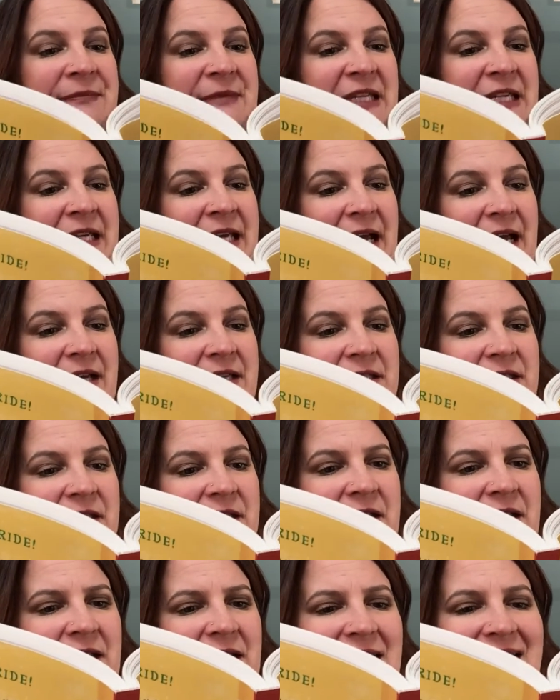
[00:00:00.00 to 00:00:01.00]
He asked.
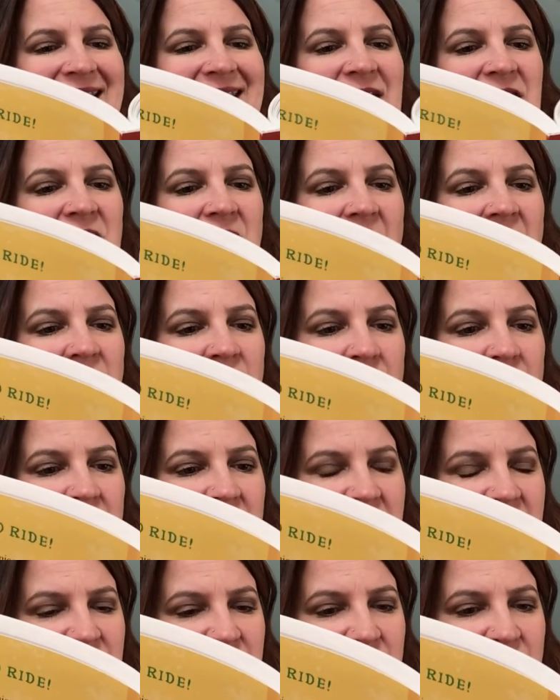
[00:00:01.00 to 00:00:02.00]
In the knothole
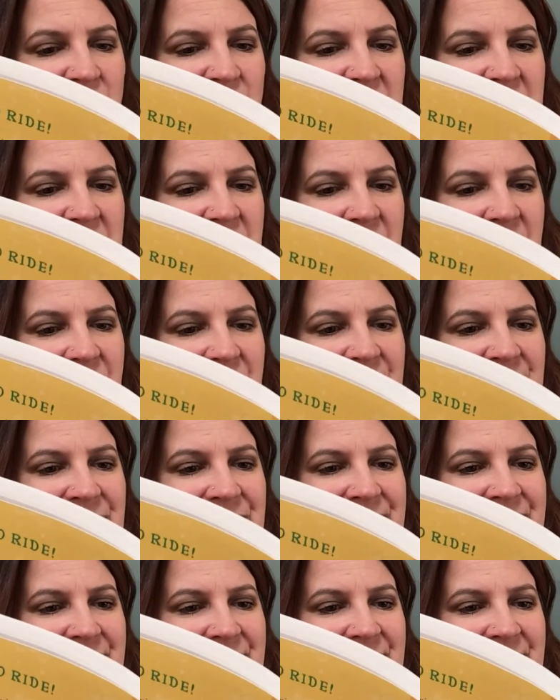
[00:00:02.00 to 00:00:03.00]
under the window.
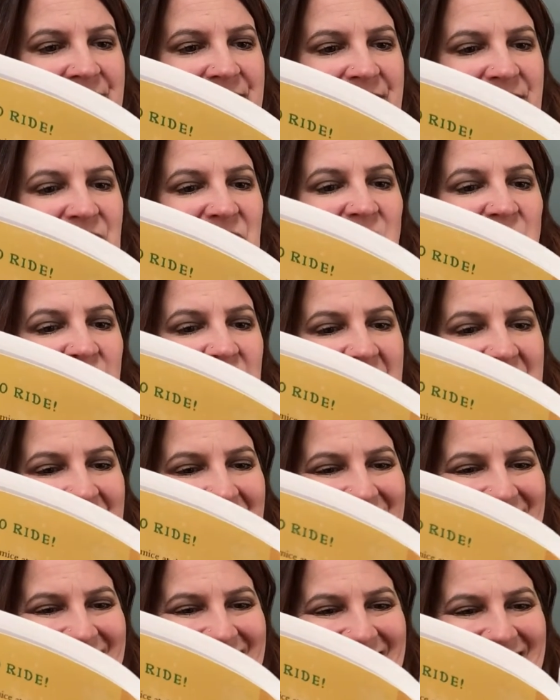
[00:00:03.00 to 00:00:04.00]
No
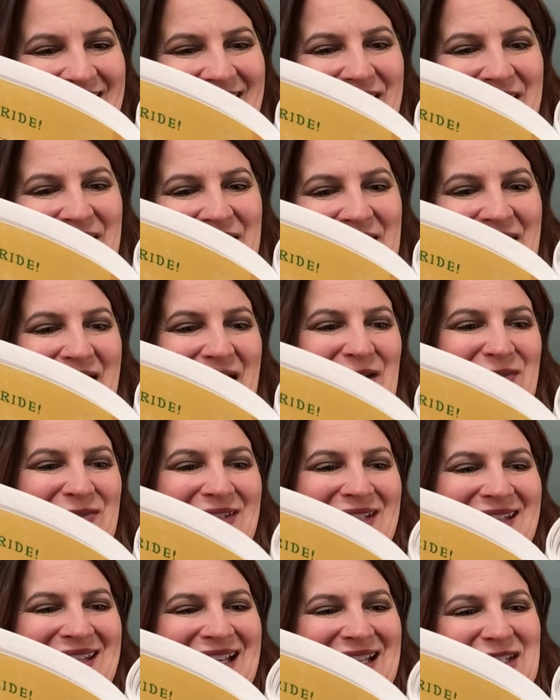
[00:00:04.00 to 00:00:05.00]
kidding, Keith laughed.
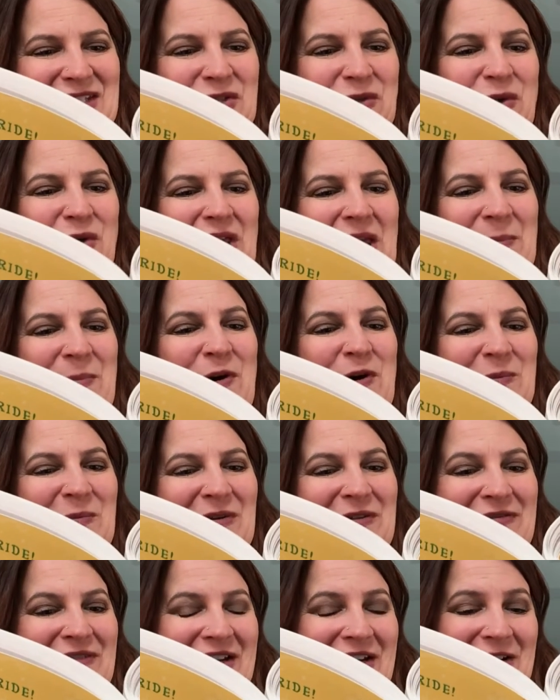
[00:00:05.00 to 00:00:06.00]
That's the hole I poked my
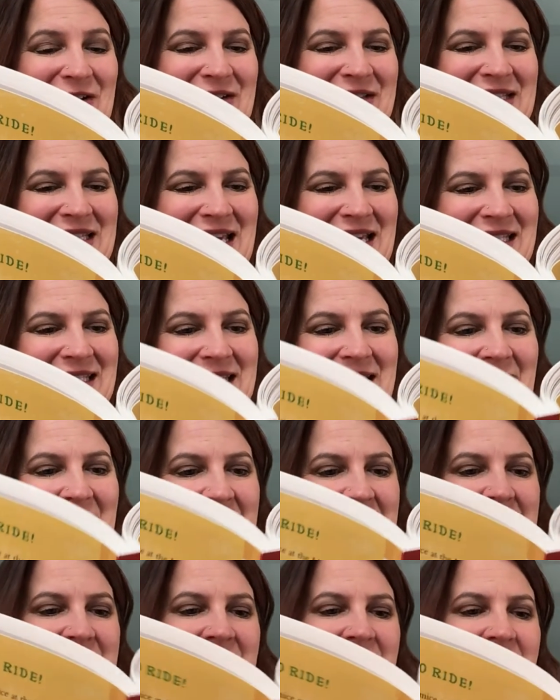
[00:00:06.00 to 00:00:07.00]
finger in last
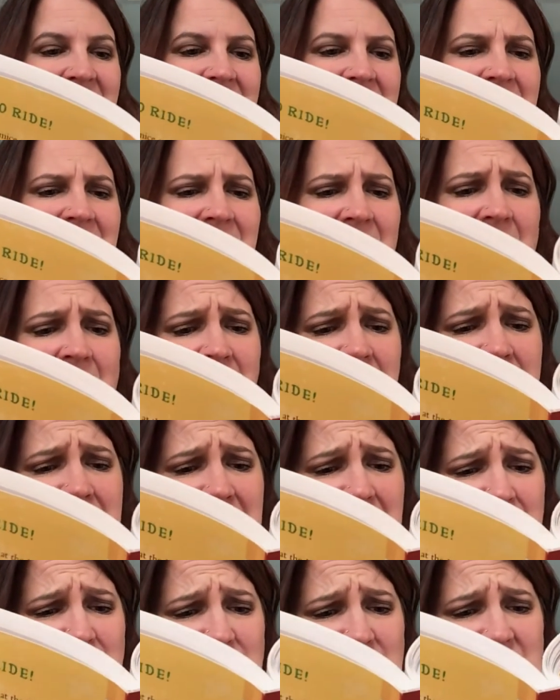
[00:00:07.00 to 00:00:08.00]
night. I'll
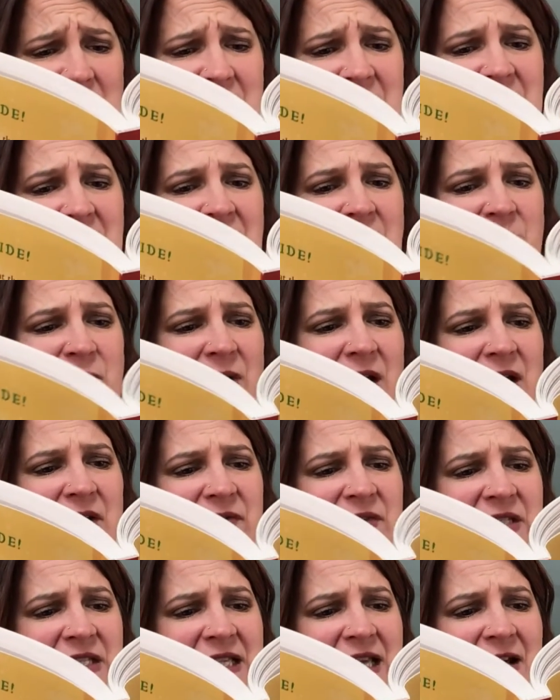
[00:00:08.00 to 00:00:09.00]
say you did, said Ralph.
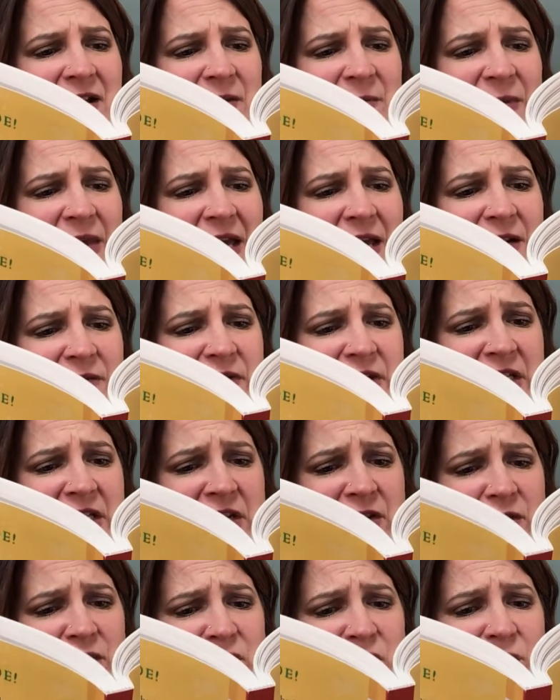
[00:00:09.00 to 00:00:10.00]
Scared me out of a
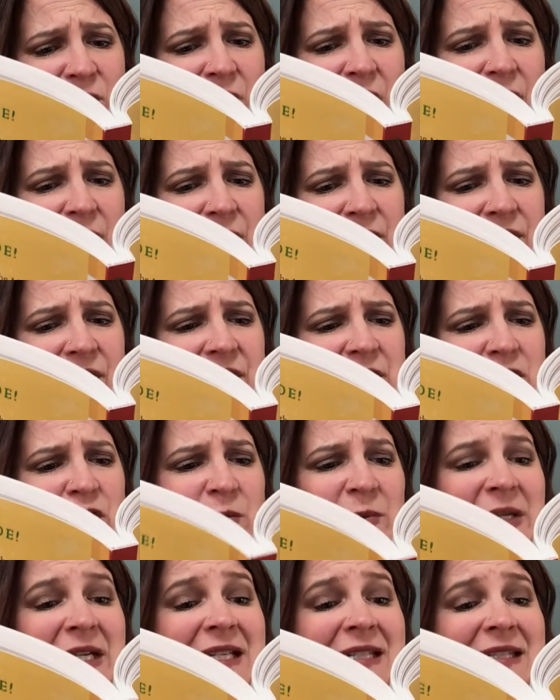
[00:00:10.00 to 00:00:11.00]
year's growth.
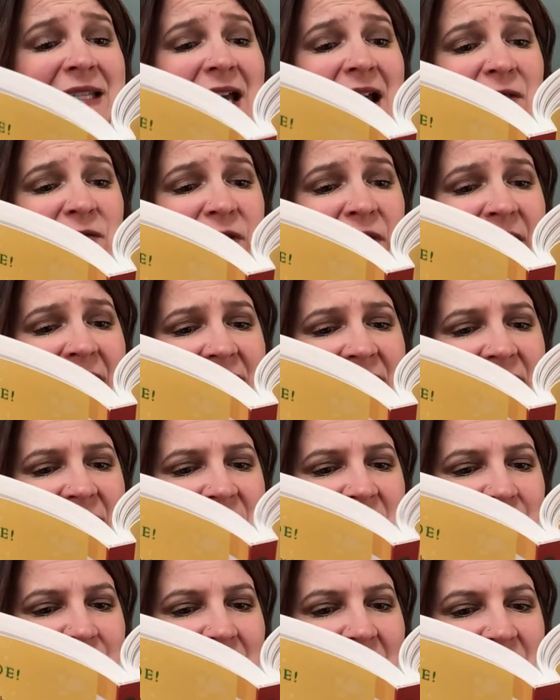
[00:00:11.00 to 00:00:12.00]
Nobody has ever guessed it's
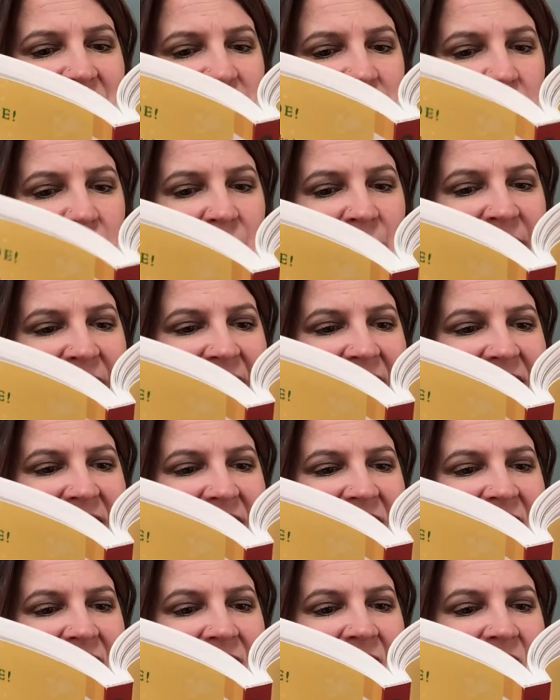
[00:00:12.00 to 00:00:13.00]
a mouse hole because it's
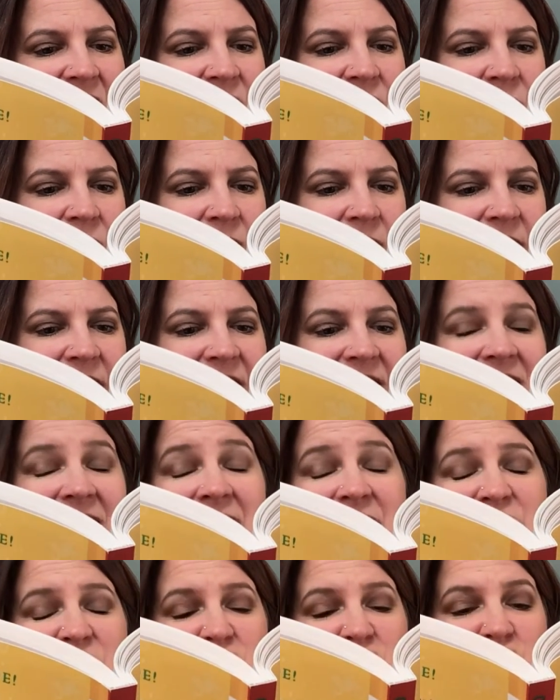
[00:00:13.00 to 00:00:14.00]
a knothole instead
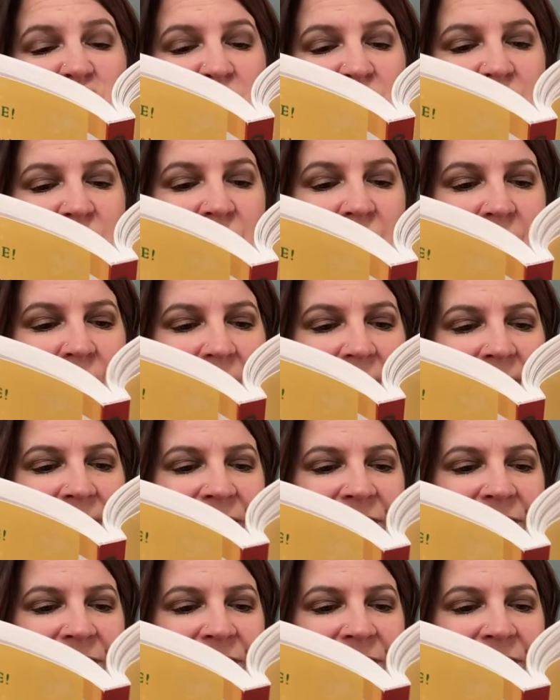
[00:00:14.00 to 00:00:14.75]
of a chewed hole.